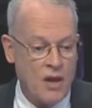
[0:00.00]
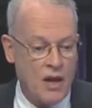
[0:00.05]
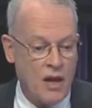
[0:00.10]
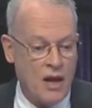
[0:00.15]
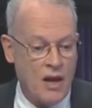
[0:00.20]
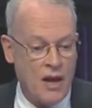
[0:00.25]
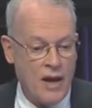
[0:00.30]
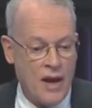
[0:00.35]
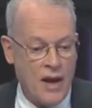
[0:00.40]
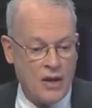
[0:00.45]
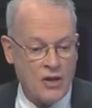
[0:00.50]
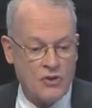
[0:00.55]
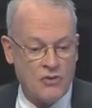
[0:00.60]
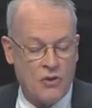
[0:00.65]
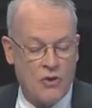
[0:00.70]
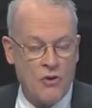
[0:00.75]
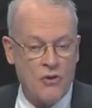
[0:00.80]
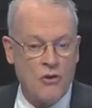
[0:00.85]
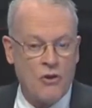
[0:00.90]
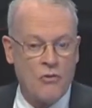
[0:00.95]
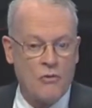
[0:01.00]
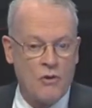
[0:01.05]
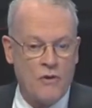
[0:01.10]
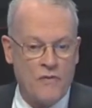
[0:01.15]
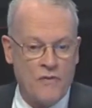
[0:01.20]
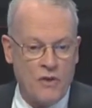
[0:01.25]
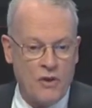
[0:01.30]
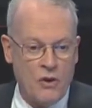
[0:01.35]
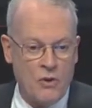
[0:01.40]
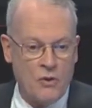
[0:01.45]
External
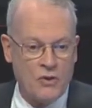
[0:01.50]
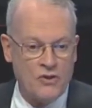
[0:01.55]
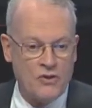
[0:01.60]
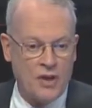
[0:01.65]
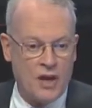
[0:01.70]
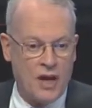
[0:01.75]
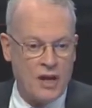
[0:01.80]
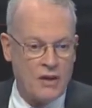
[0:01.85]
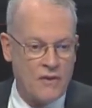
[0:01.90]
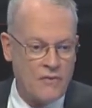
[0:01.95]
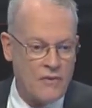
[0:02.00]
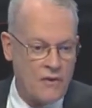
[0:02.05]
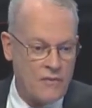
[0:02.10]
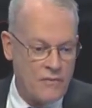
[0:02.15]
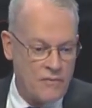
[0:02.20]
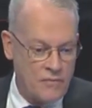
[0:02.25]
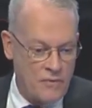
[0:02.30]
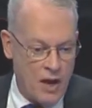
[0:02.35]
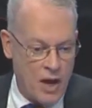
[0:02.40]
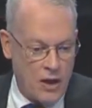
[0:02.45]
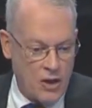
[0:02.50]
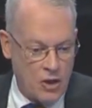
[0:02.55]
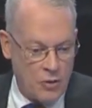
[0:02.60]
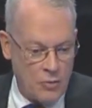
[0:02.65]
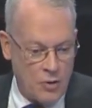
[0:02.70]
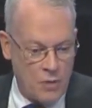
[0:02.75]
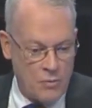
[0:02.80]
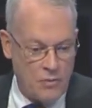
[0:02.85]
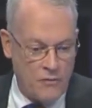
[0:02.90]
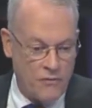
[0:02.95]
review is done of the
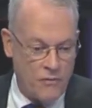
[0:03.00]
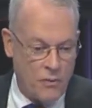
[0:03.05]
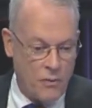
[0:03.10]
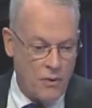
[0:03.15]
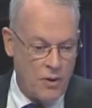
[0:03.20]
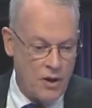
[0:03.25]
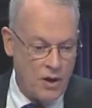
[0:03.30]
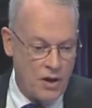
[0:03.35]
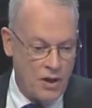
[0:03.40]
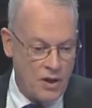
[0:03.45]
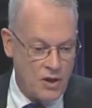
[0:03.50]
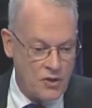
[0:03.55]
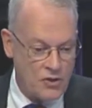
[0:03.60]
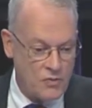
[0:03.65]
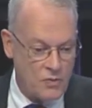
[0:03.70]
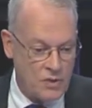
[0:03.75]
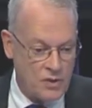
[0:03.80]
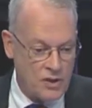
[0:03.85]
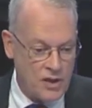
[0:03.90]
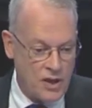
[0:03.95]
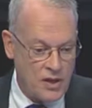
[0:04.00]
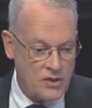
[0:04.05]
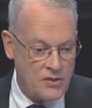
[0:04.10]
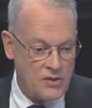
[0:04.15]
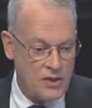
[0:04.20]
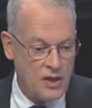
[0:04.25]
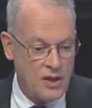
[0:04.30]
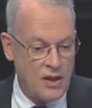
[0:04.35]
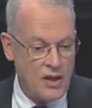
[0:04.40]
document before it is released,